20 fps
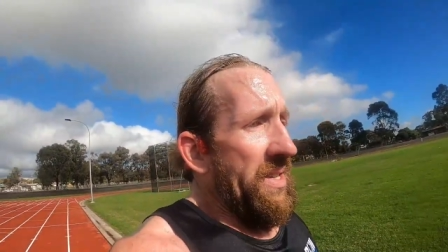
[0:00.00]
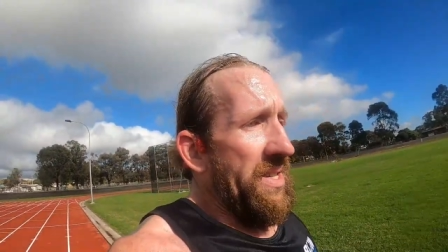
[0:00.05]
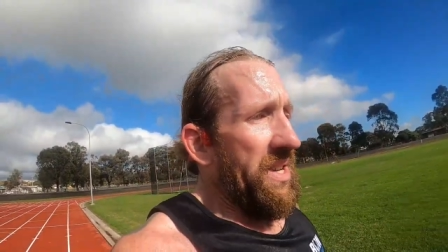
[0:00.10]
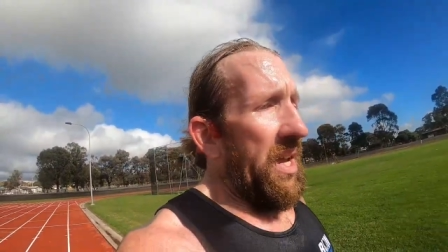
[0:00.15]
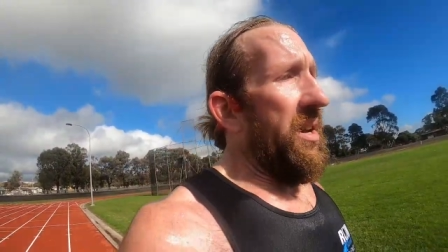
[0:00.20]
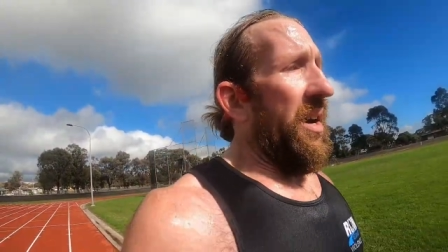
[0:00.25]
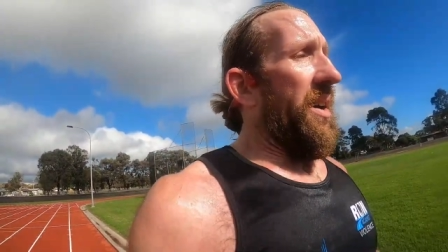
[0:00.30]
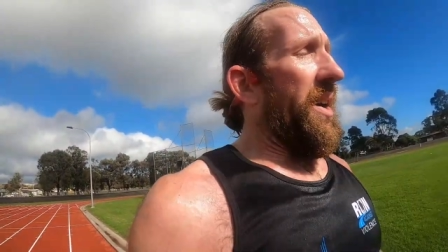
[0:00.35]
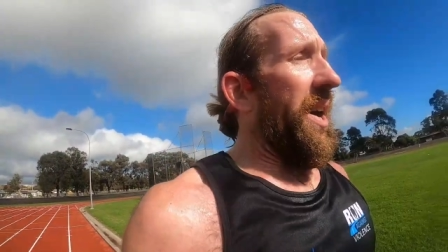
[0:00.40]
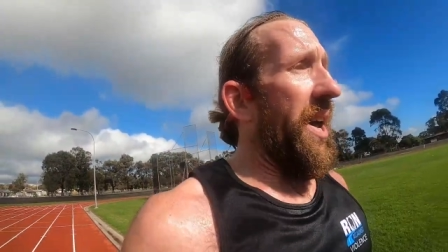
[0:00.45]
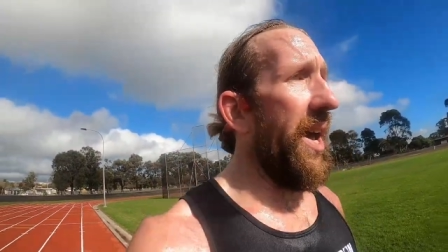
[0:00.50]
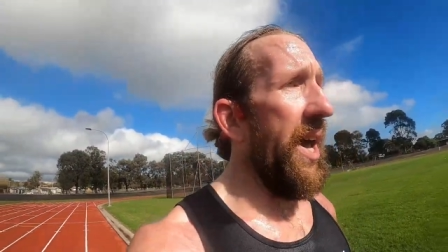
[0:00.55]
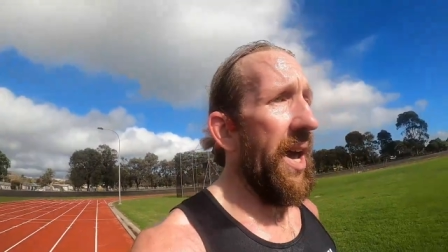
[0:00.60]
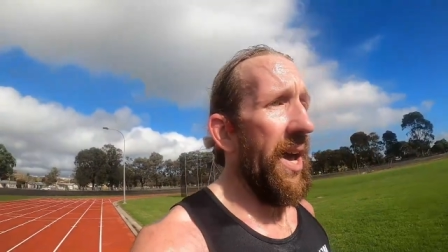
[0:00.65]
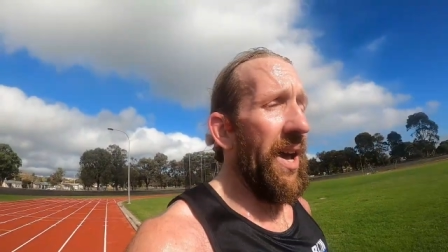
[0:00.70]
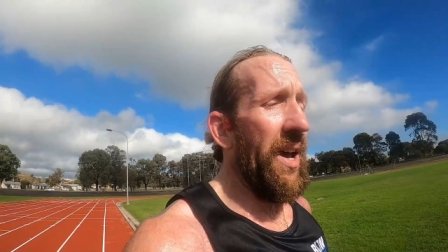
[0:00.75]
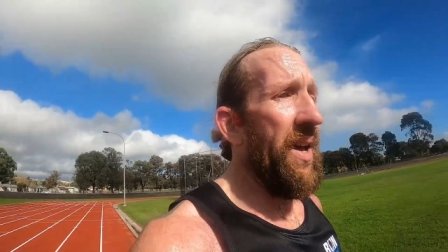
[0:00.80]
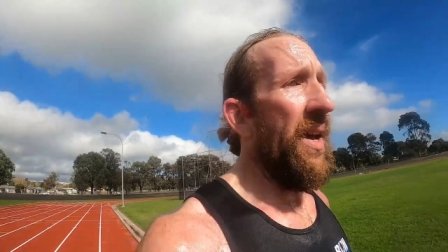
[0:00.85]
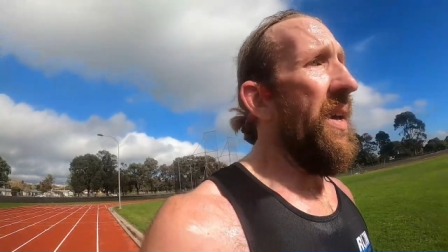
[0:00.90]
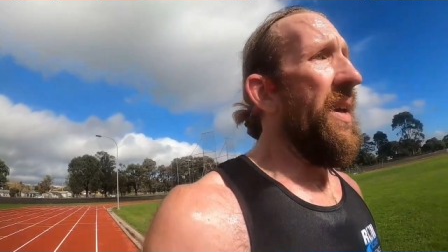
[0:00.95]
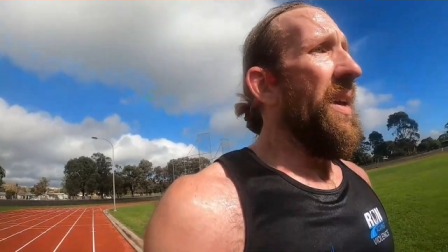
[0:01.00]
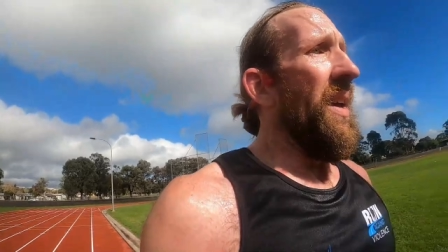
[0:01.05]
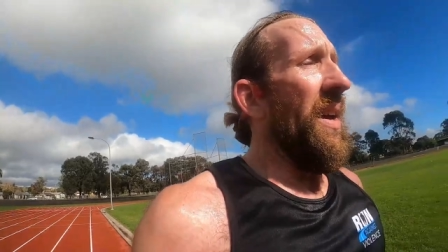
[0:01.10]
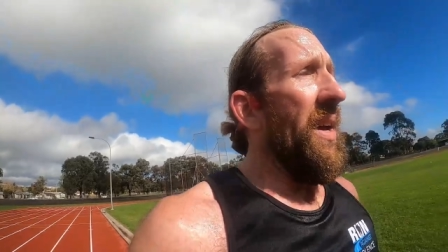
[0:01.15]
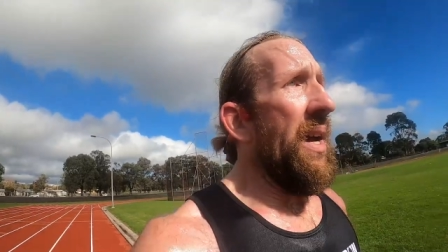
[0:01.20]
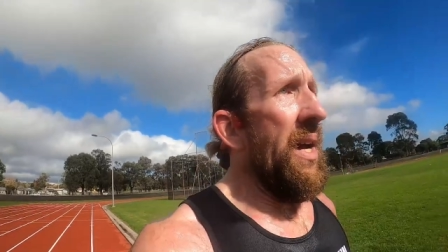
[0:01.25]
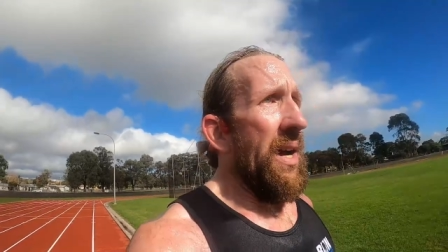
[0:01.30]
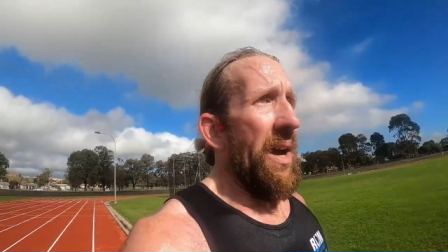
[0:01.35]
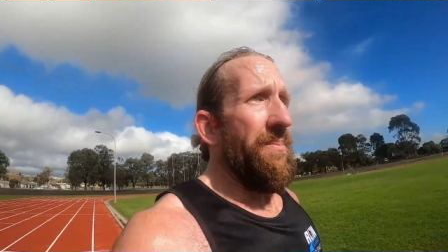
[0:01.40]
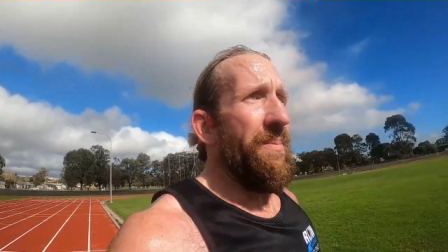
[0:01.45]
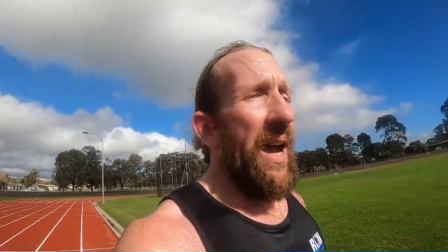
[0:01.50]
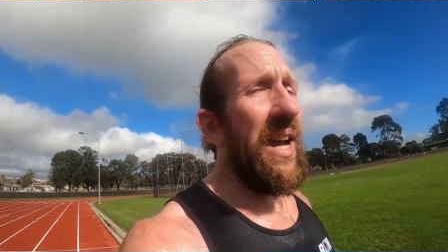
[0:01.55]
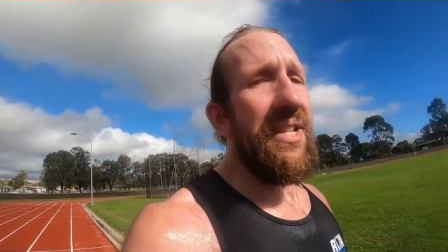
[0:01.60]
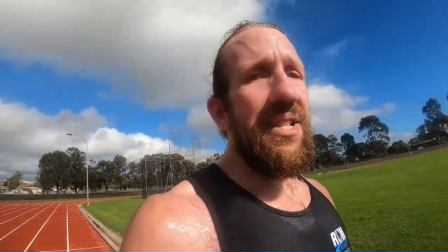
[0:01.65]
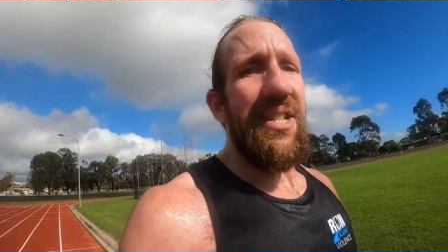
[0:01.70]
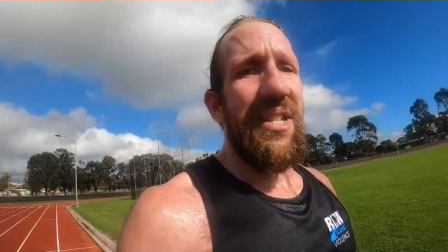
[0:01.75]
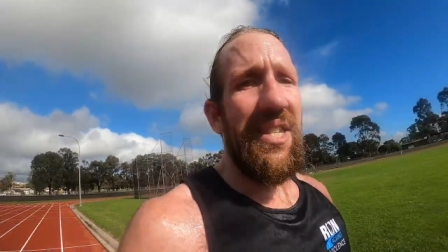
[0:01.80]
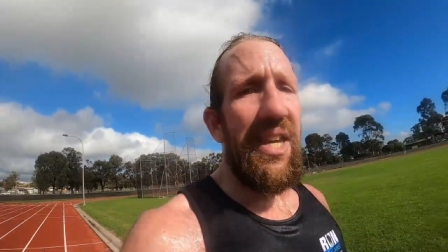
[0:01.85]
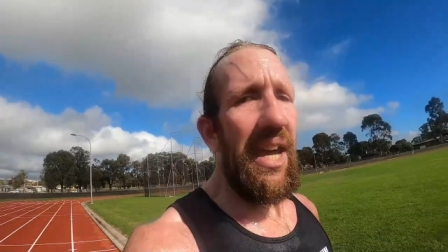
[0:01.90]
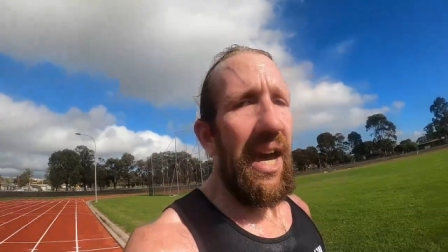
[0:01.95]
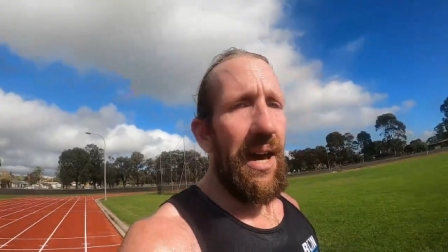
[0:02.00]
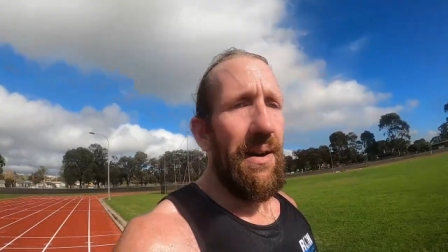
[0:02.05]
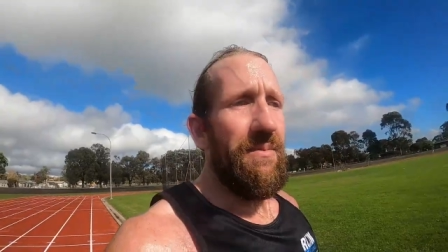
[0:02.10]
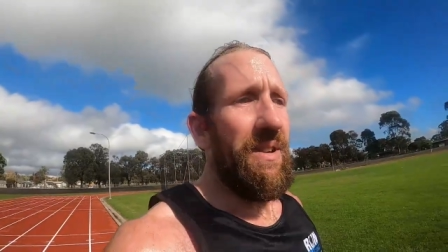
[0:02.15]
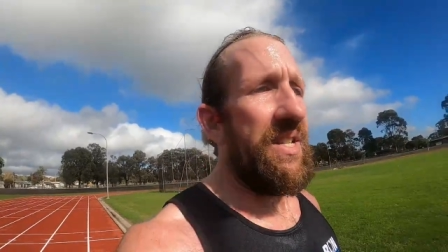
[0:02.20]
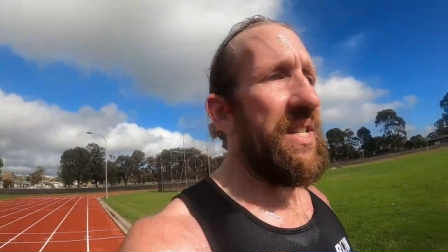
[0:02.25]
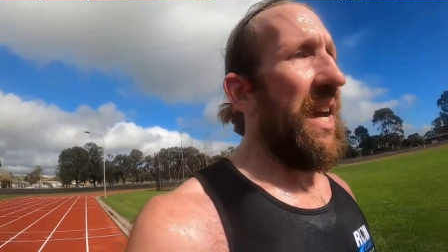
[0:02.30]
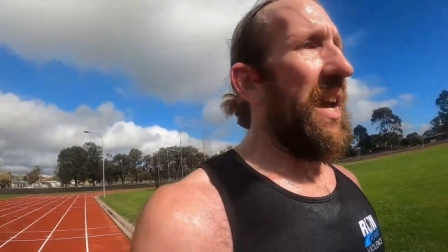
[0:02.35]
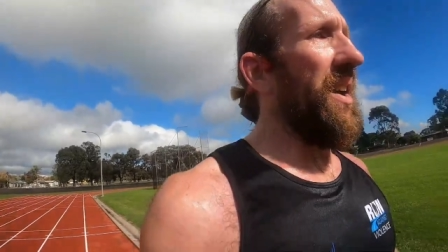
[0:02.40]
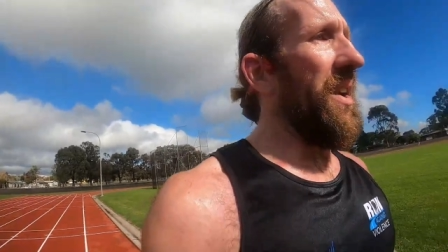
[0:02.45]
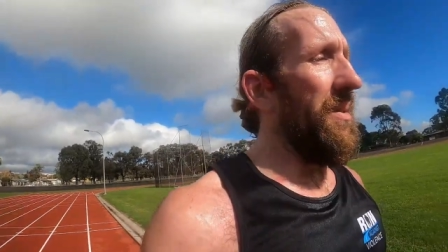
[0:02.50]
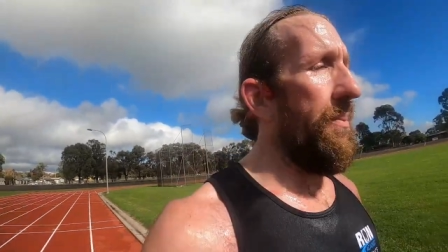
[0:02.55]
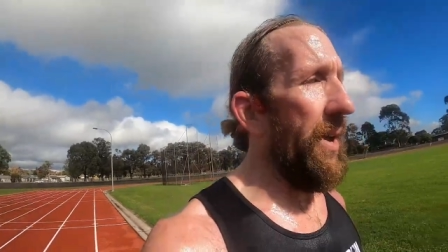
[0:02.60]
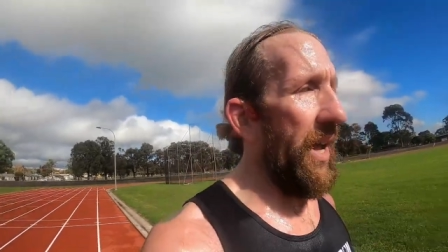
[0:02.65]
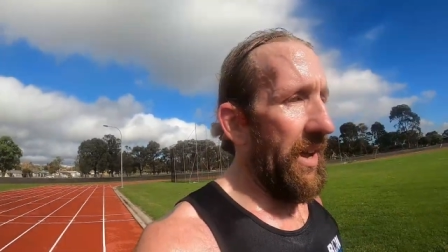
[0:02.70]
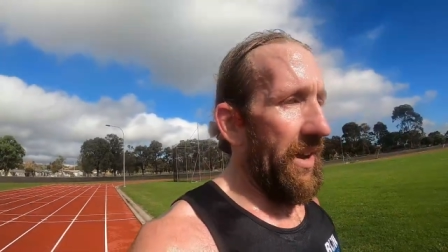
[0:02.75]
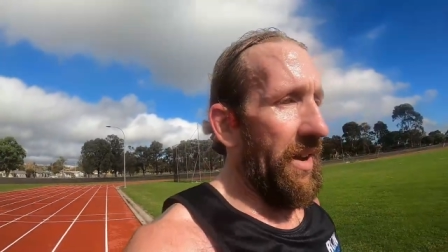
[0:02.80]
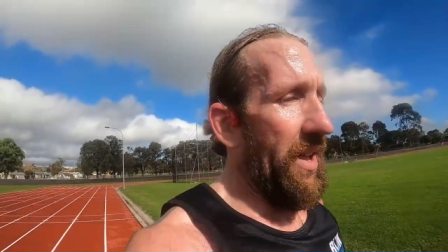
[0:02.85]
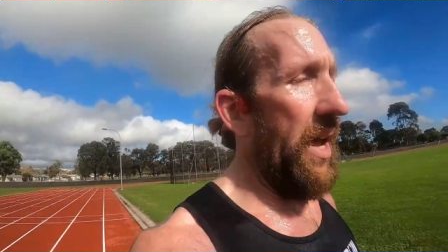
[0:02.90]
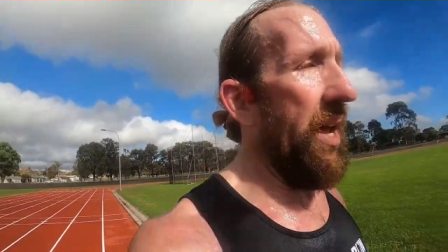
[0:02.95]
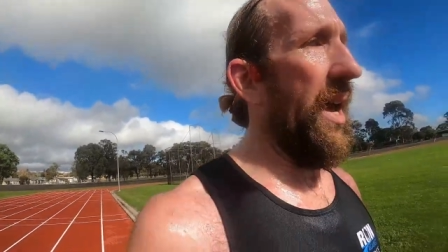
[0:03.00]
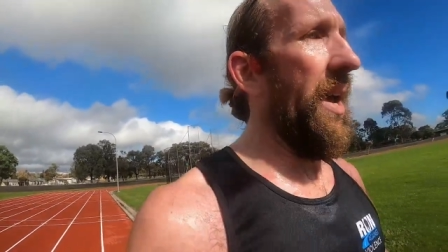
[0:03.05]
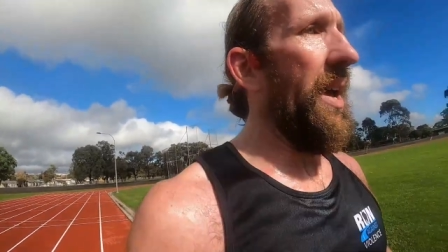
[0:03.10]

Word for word: So I may just calm it down a bit.